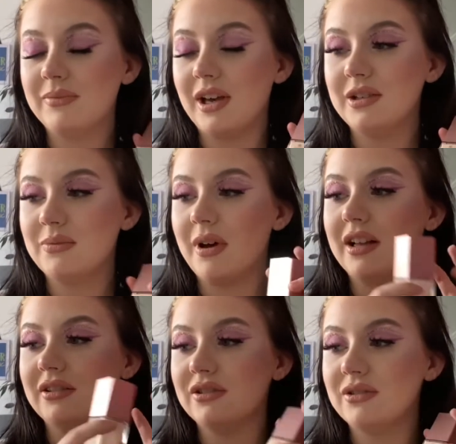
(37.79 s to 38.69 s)
as
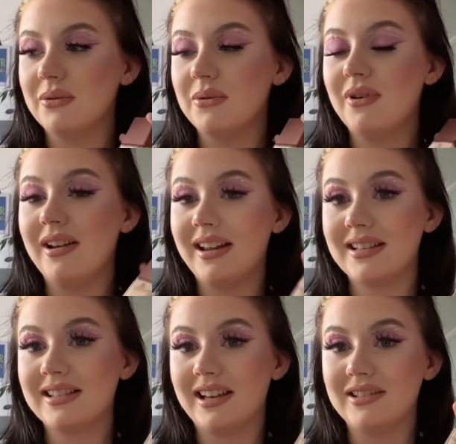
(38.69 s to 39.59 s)
well. So let's
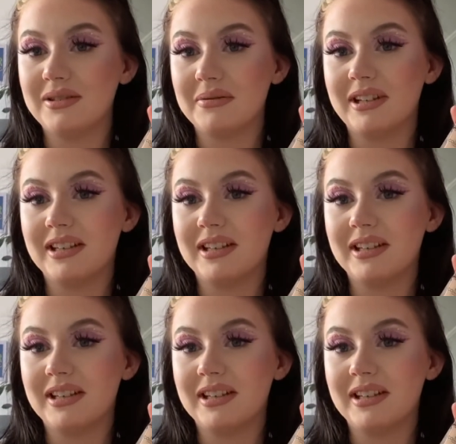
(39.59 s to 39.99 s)
get into it.